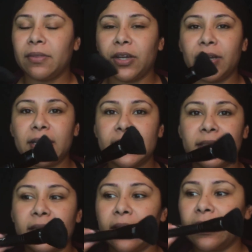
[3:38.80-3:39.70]
There
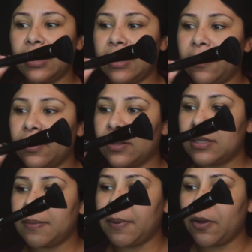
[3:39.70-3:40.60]
is the
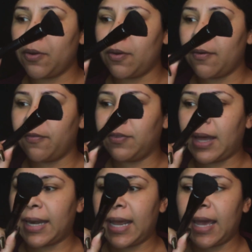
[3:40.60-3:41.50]
typical
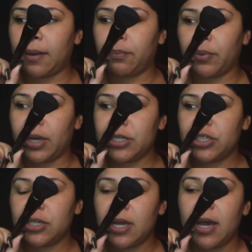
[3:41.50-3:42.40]
flat head
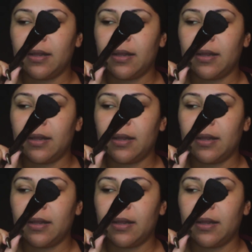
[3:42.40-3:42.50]
brush.